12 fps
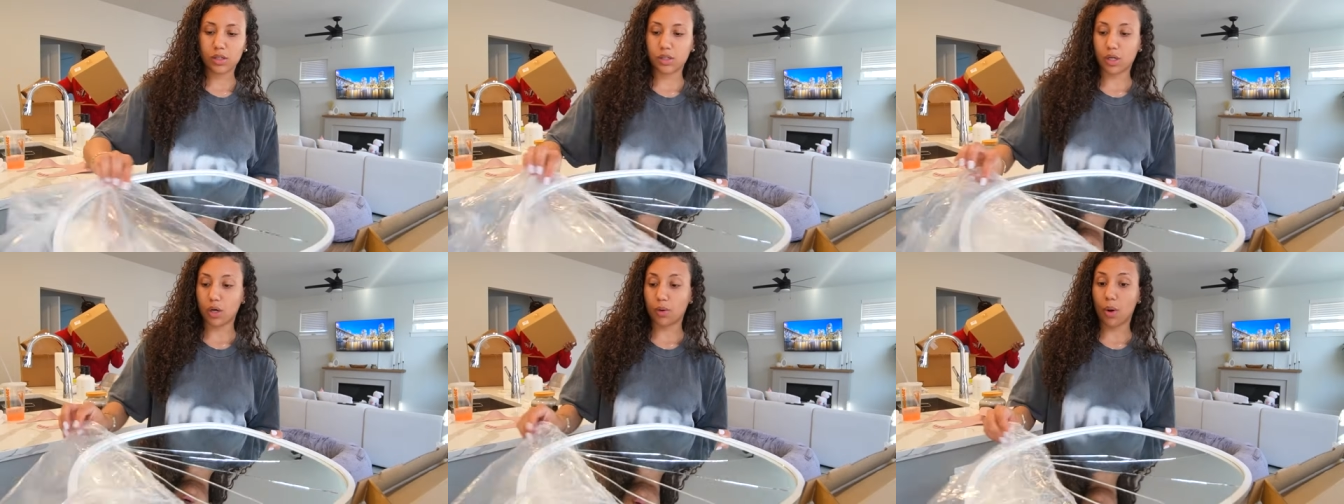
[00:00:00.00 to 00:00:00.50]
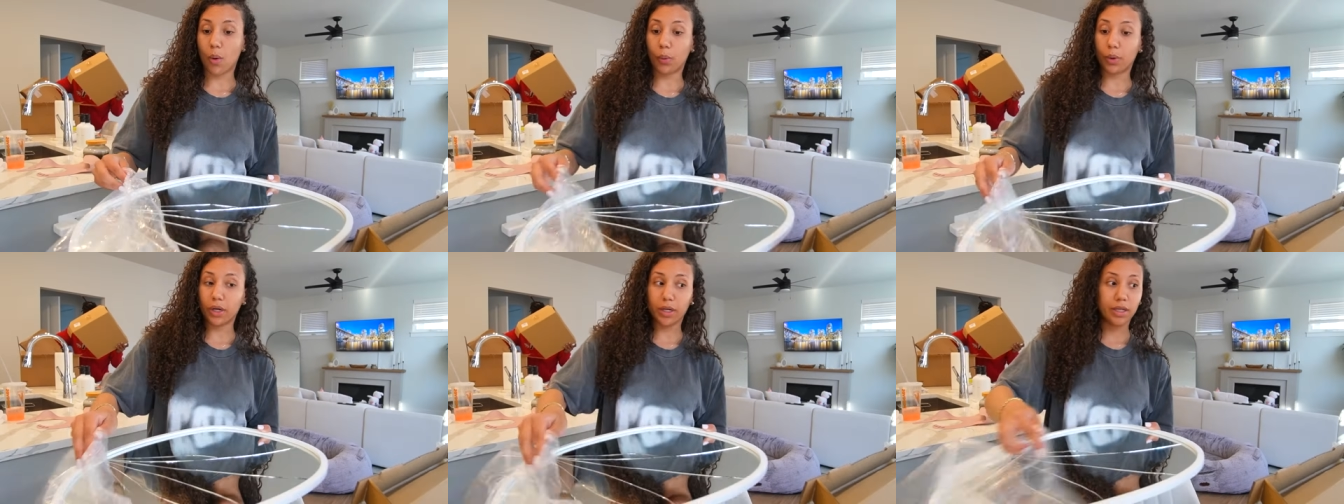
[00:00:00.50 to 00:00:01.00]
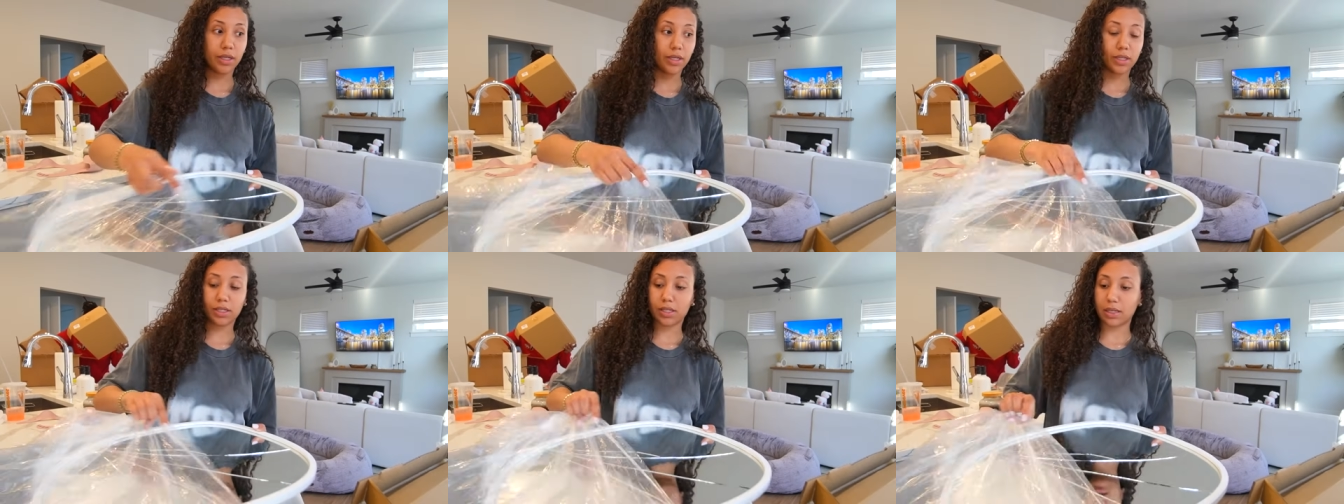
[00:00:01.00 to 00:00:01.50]
So we're gonna
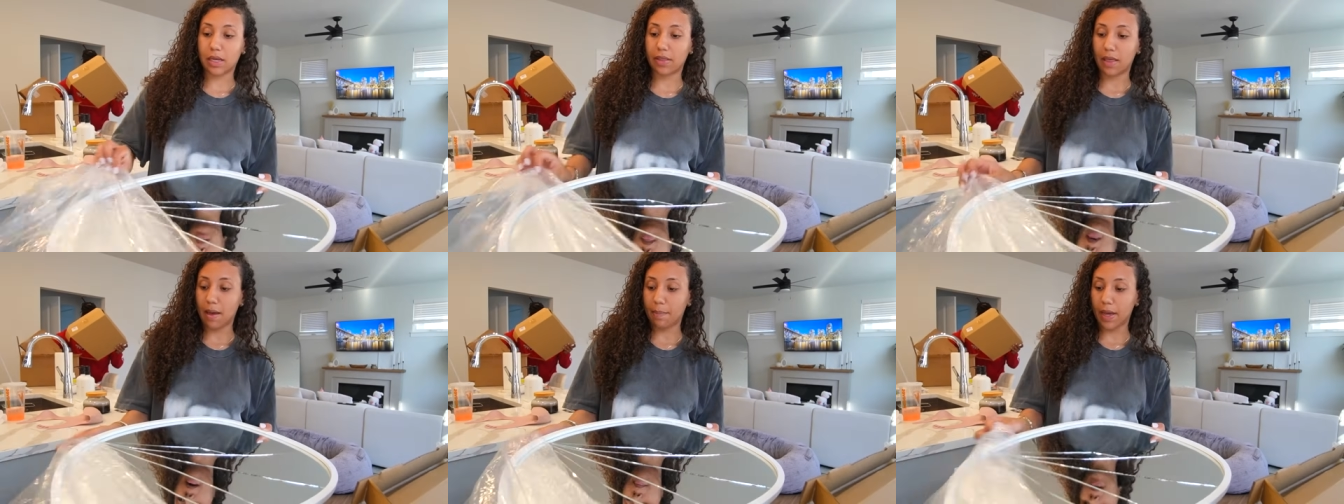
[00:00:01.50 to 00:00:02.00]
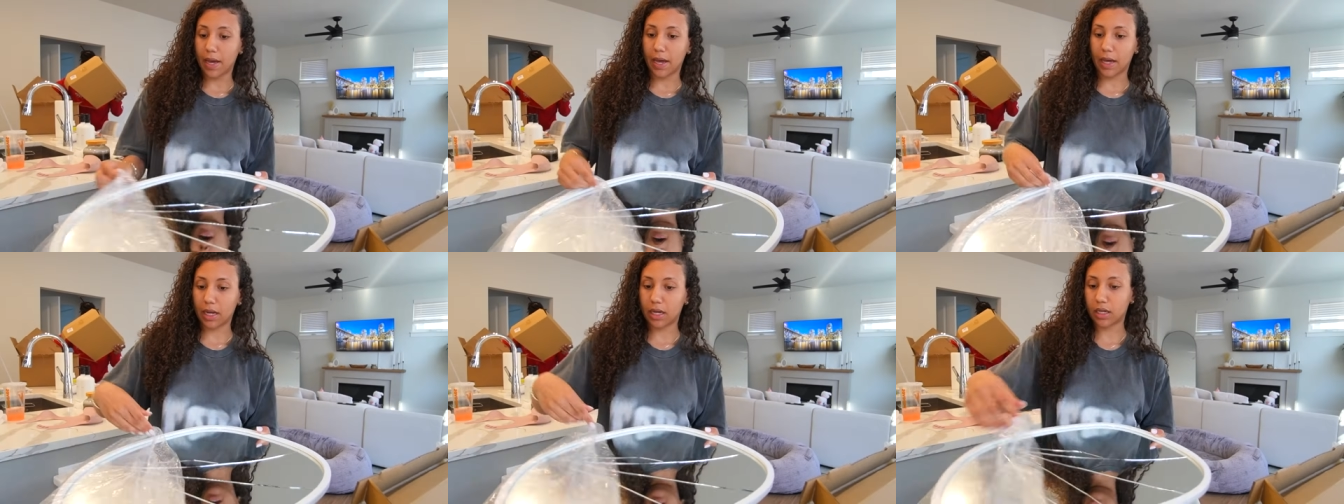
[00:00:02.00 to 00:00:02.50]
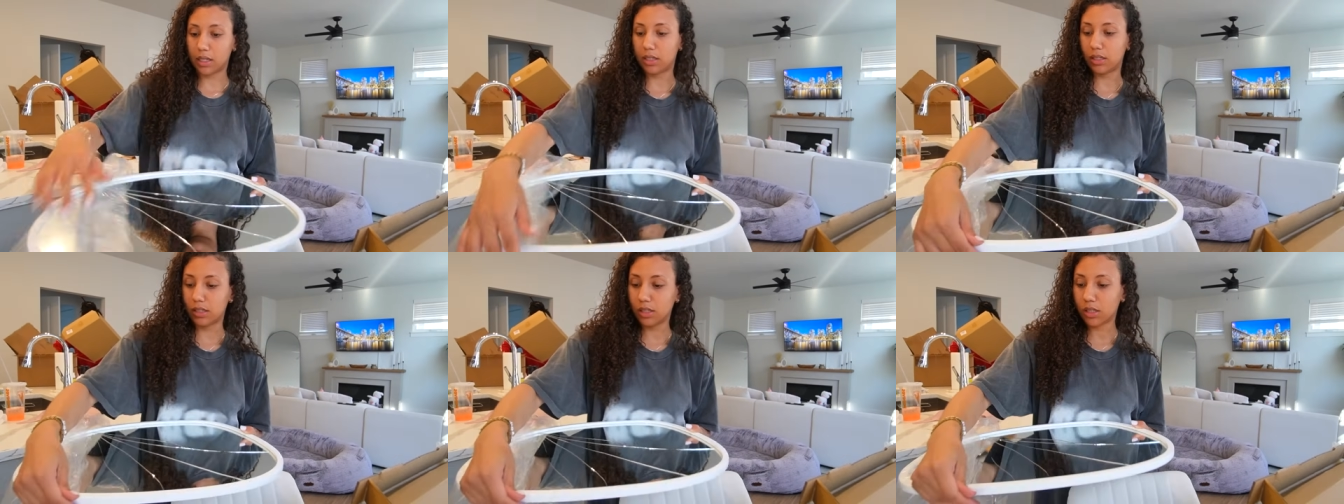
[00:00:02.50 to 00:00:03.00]
send that back
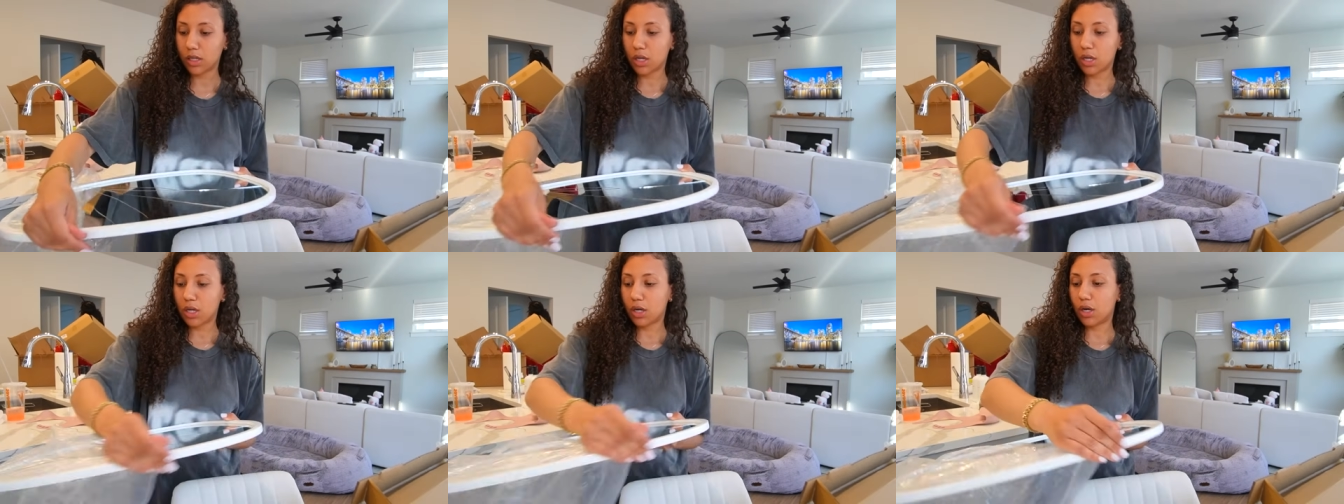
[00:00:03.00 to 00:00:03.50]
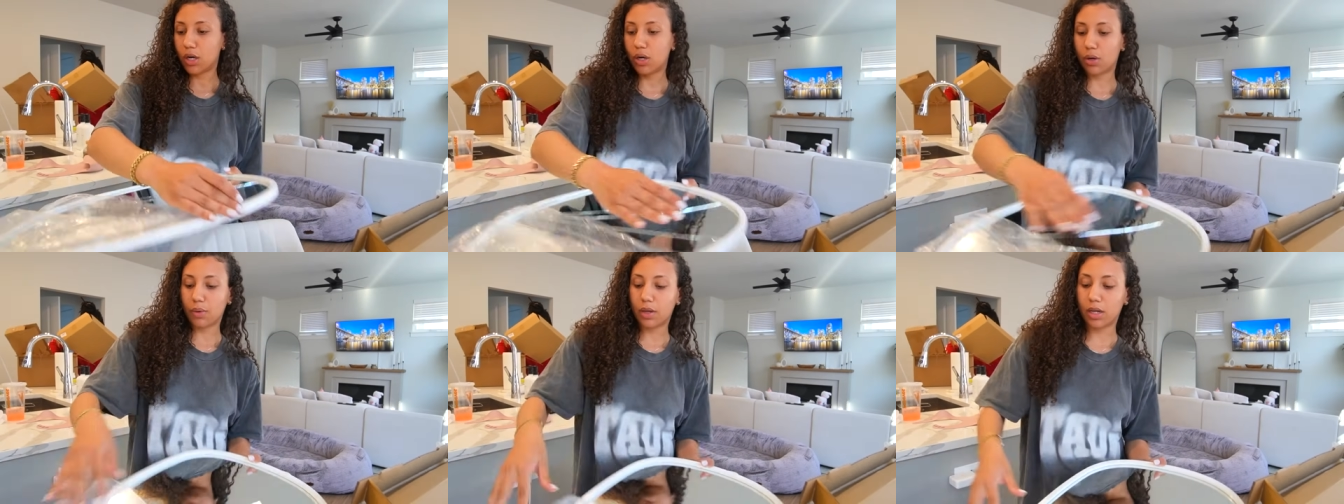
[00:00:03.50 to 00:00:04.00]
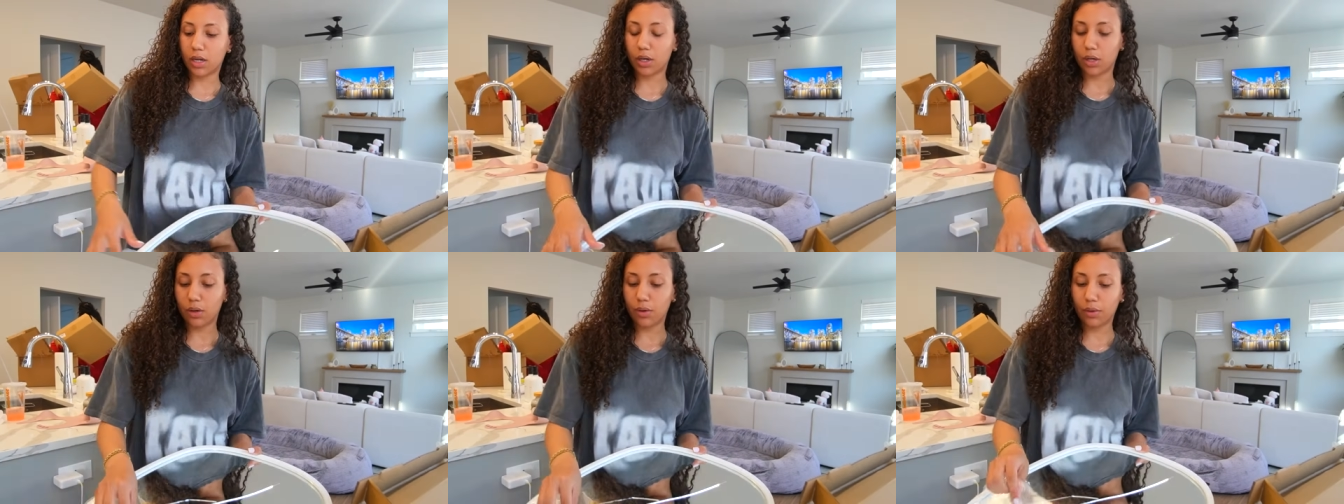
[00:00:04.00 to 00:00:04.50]
because no can do.